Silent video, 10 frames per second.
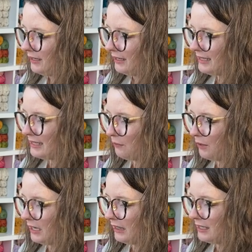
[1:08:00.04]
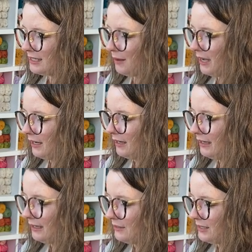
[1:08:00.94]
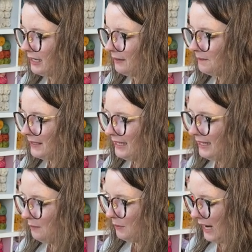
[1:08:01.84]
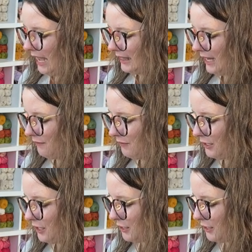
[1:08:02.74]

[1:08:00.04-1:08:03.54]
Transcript: and he's like running this way. You see? But I thought for a dollar